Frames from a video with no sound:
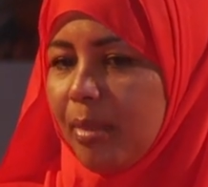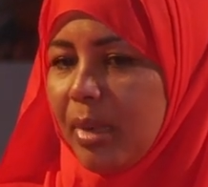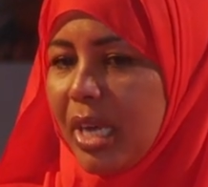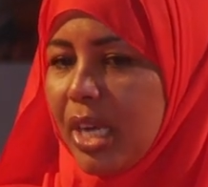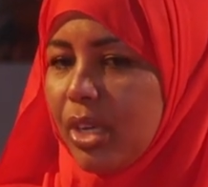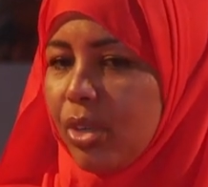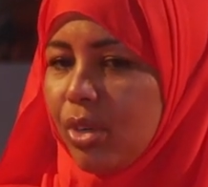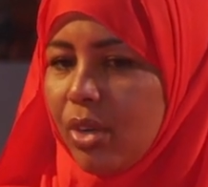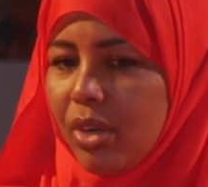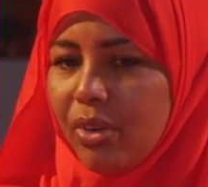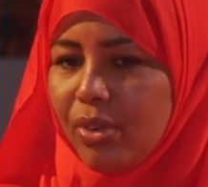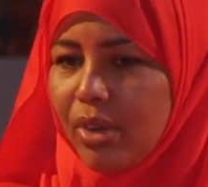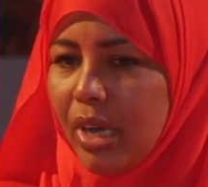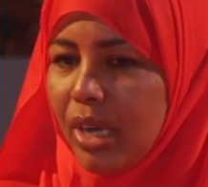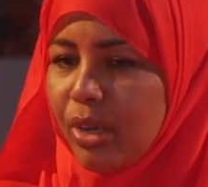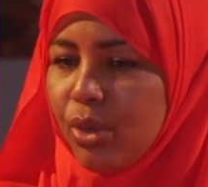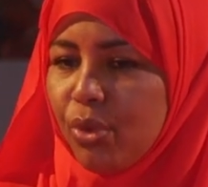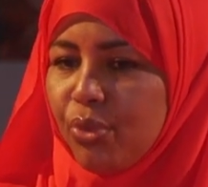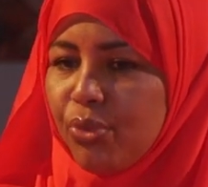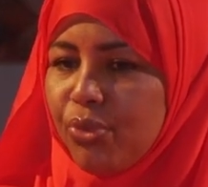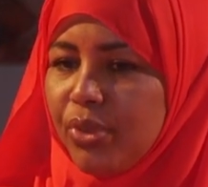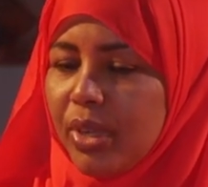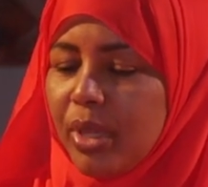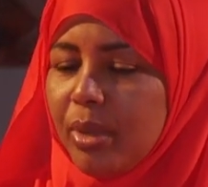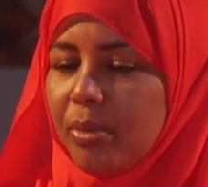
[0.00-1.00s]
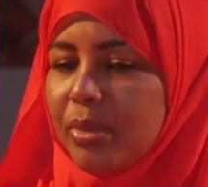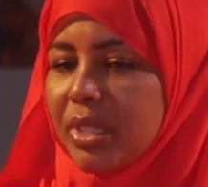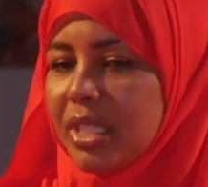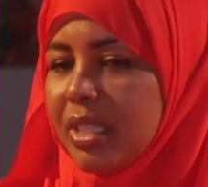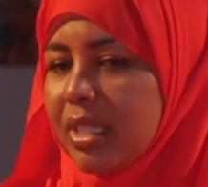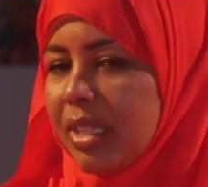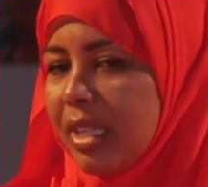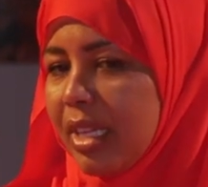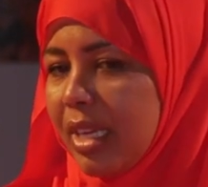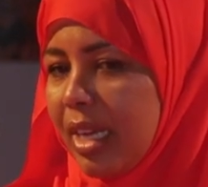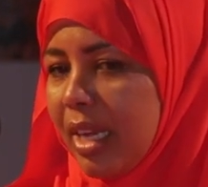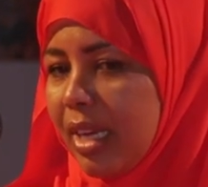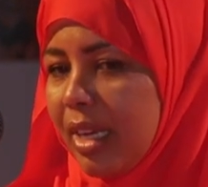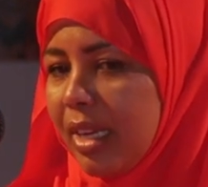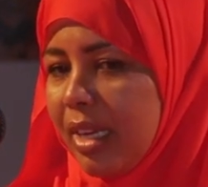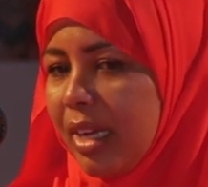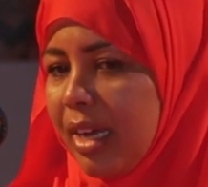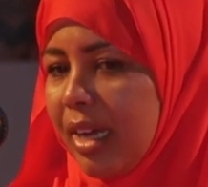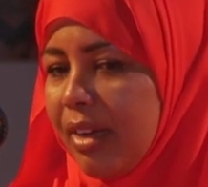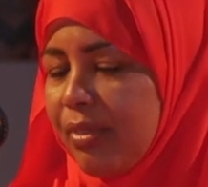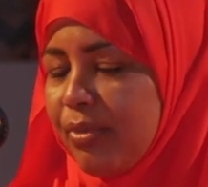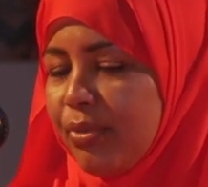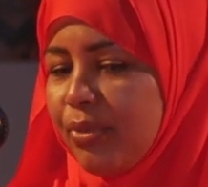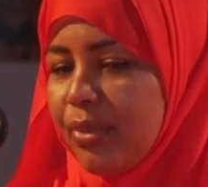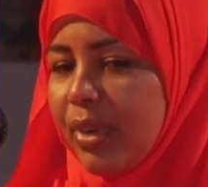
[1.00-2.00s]
I mean, I do films, and then I
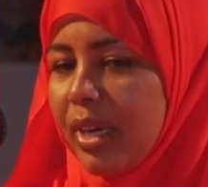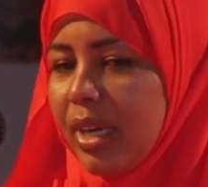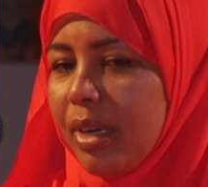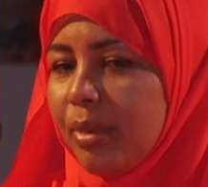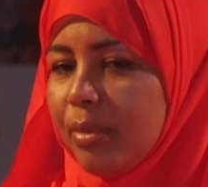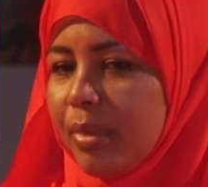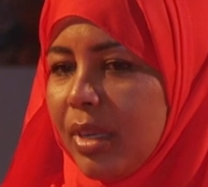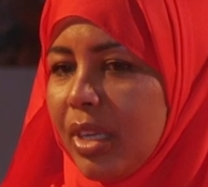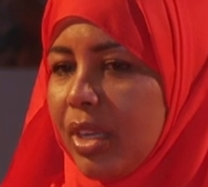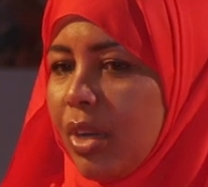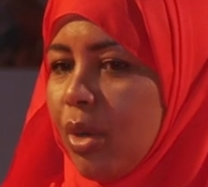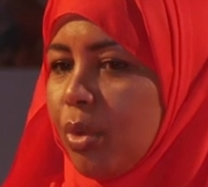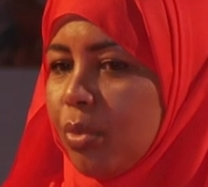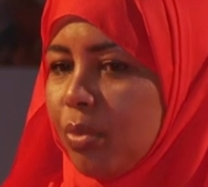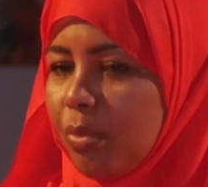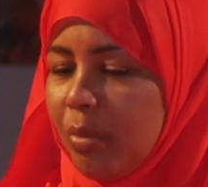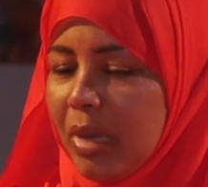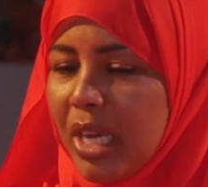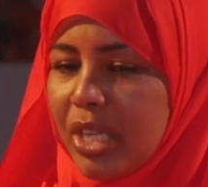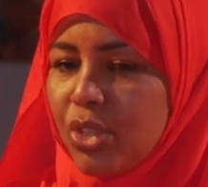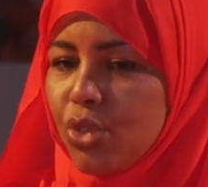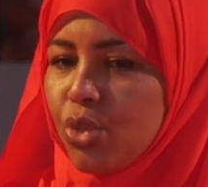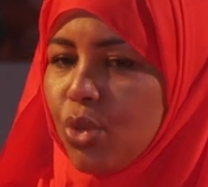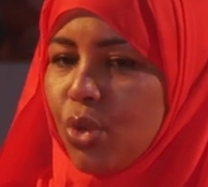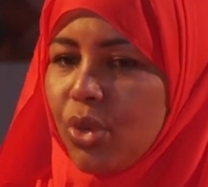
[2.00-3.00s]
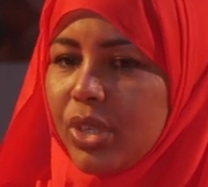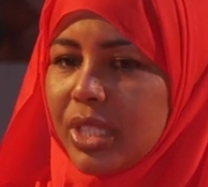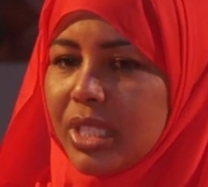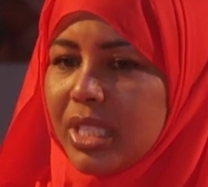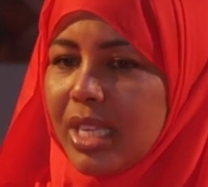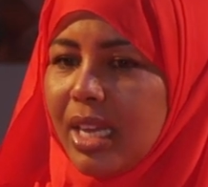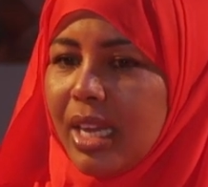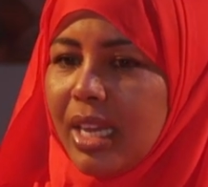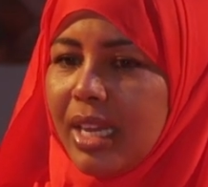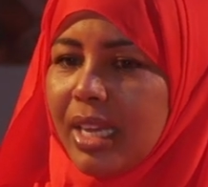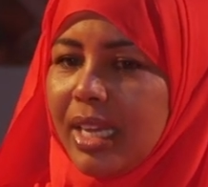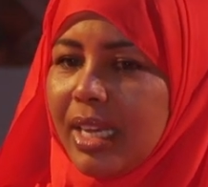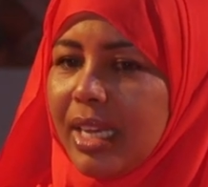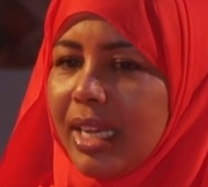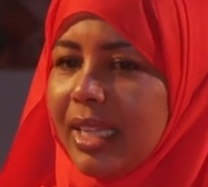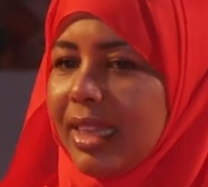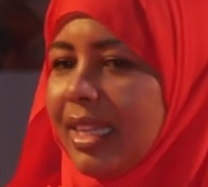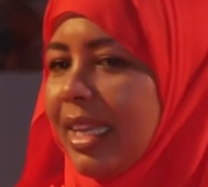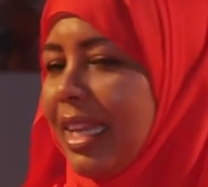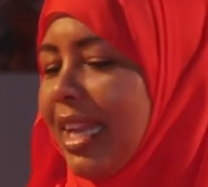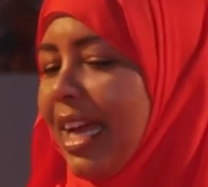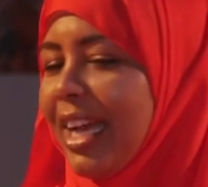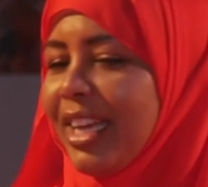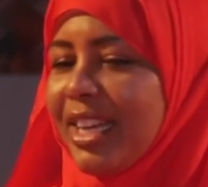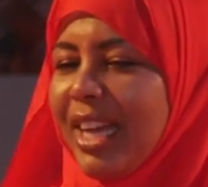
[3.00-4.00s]
have, you know, my storytelling,
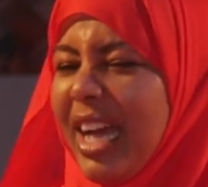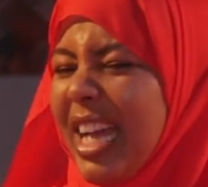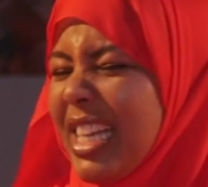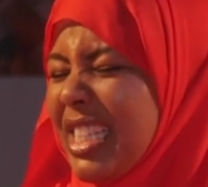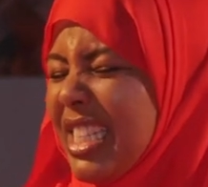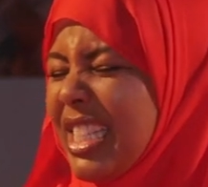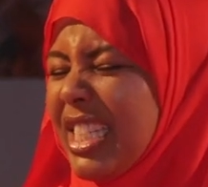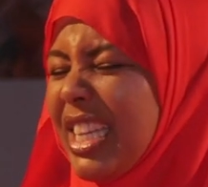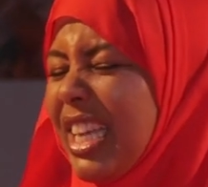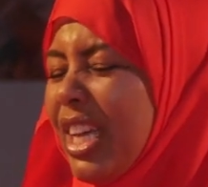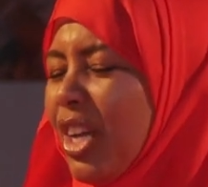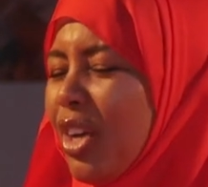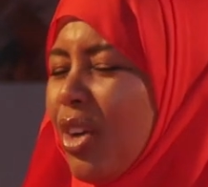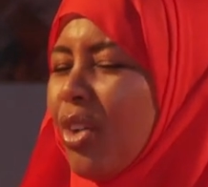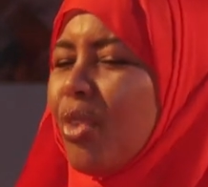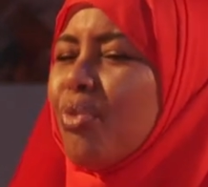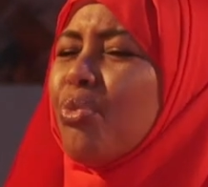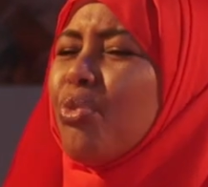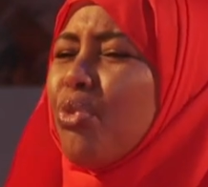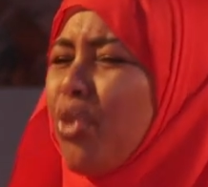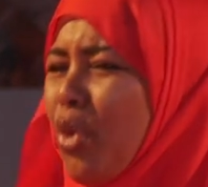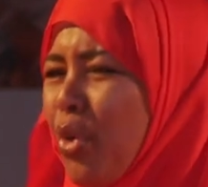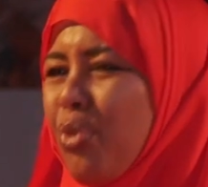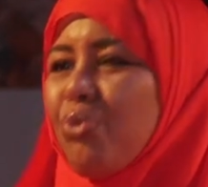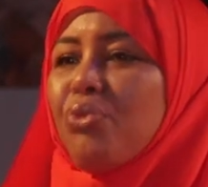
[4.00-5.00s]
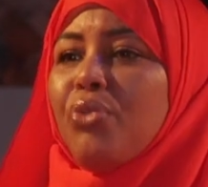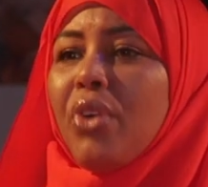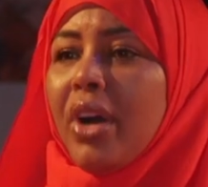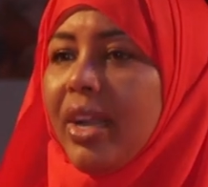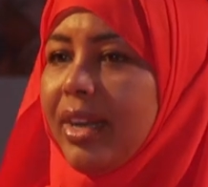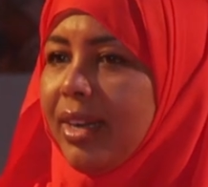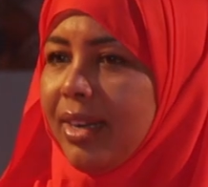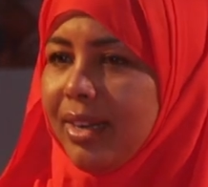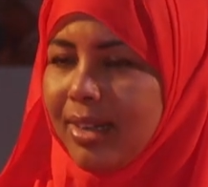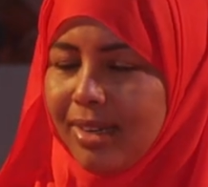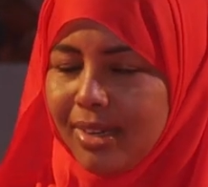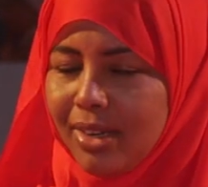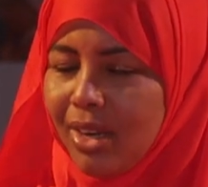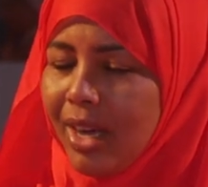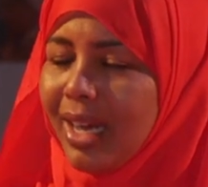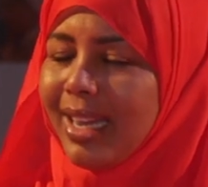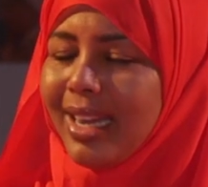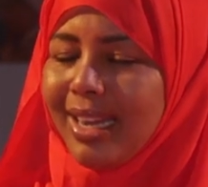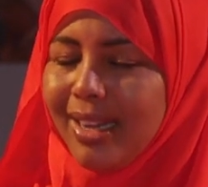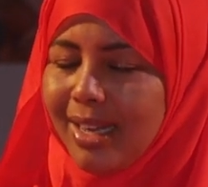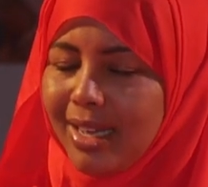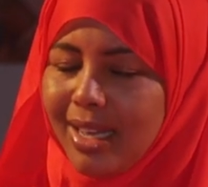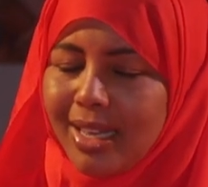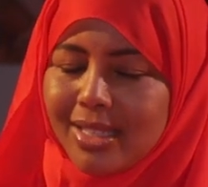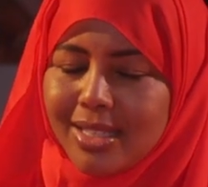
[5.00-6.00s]
and then I sing for fun,
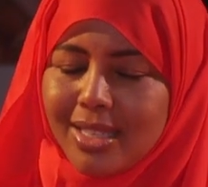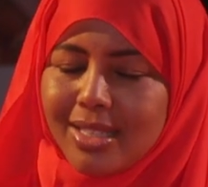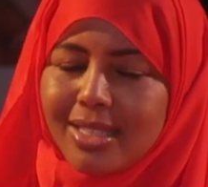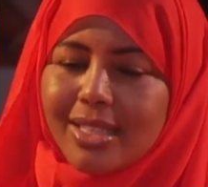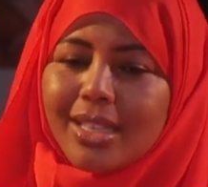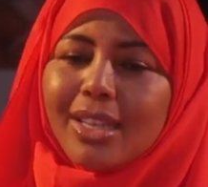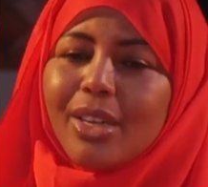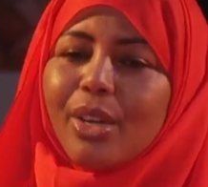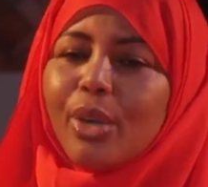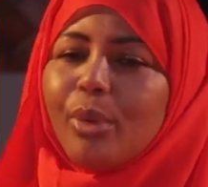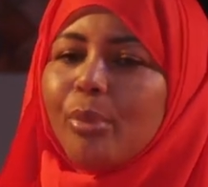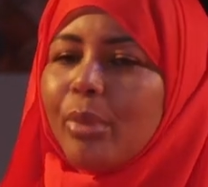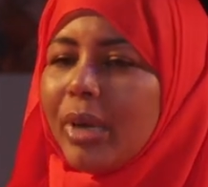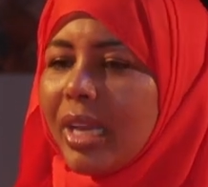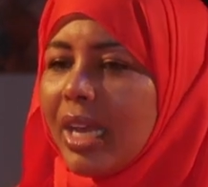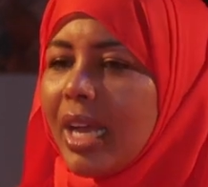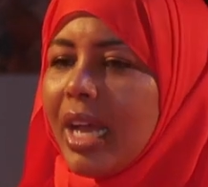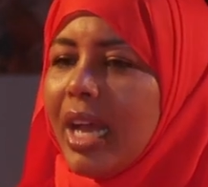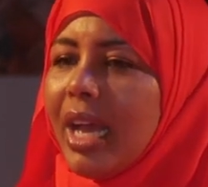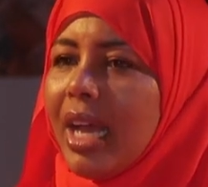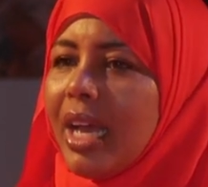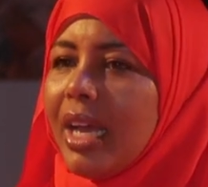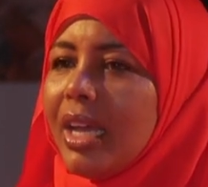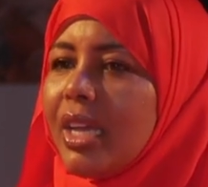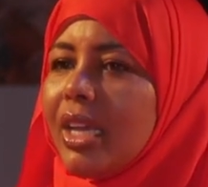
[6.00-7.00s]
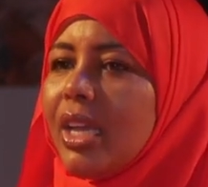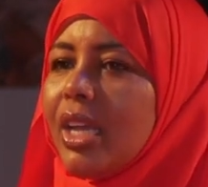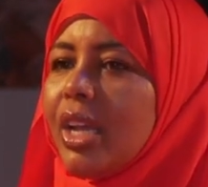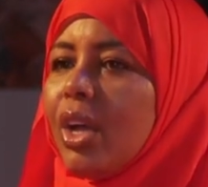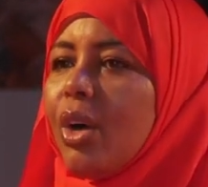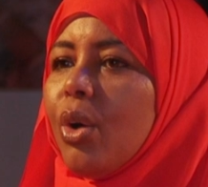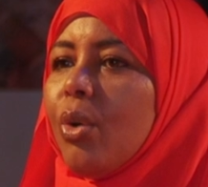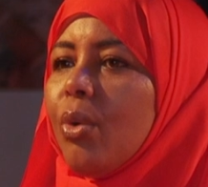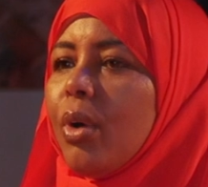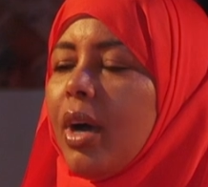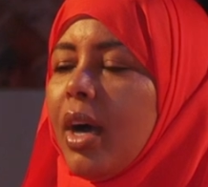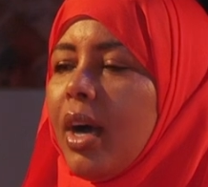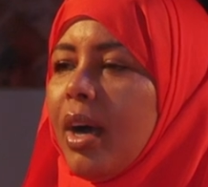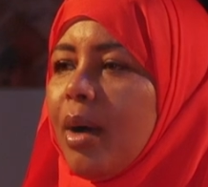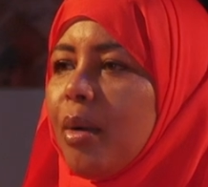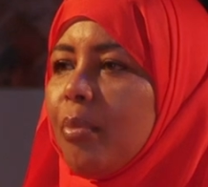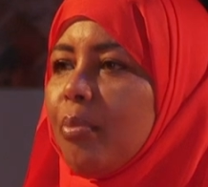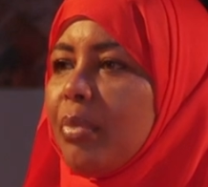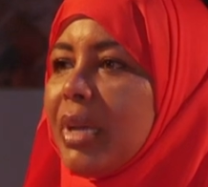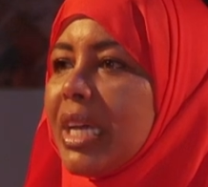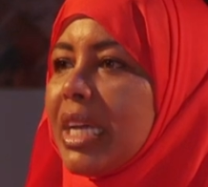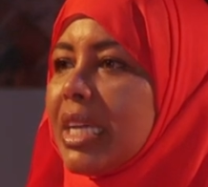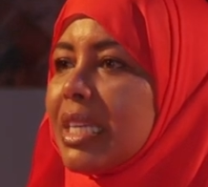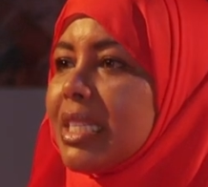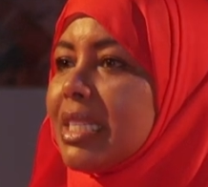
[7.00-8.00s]
not as a singer, but, you
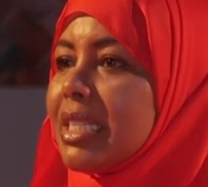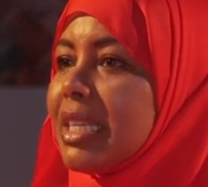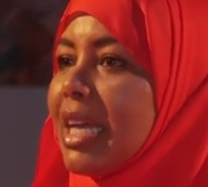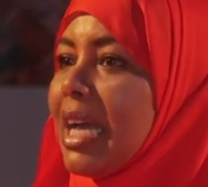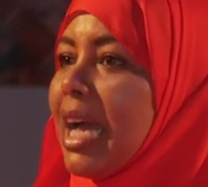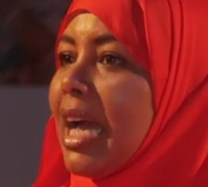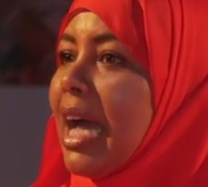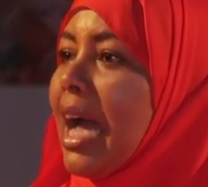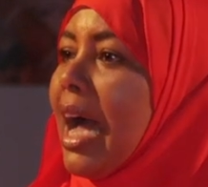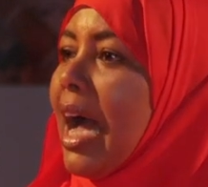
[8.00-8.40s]
know, because